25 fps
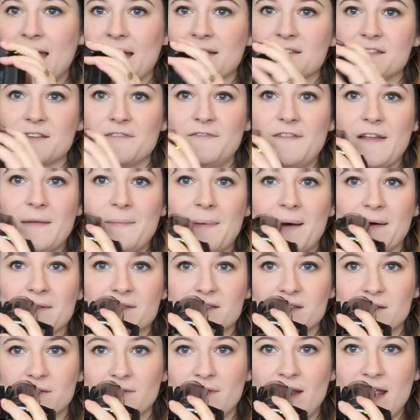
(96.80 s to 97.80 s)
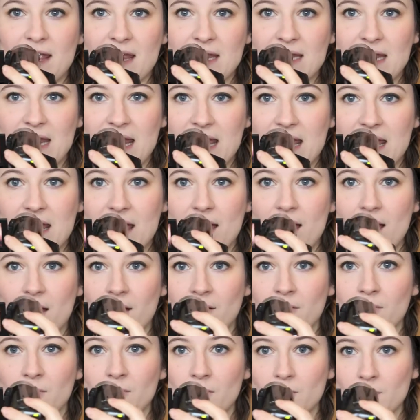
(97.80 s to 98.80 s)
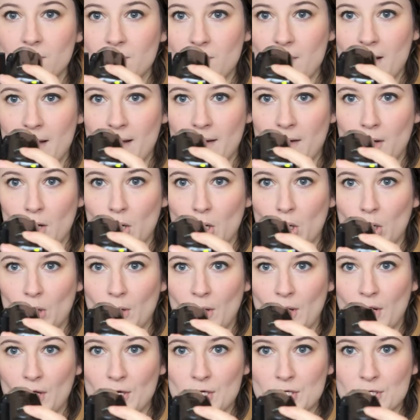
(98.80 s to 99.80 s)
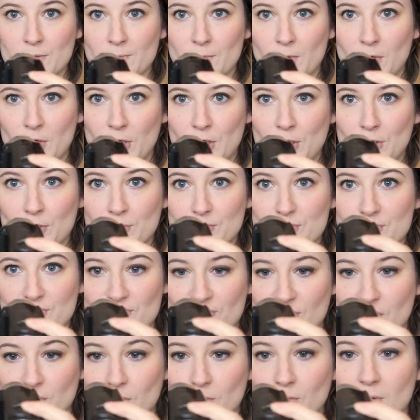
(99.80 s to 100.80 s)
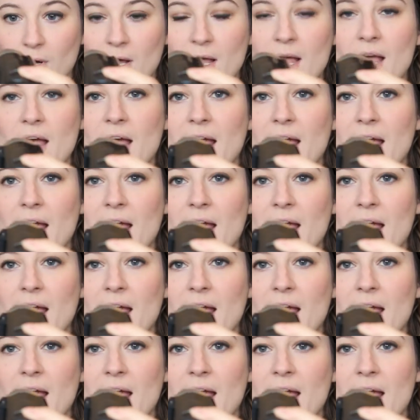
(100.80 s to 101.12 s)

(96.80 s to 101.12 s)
It has a flip out screen here. Oh wow, that is my nostril.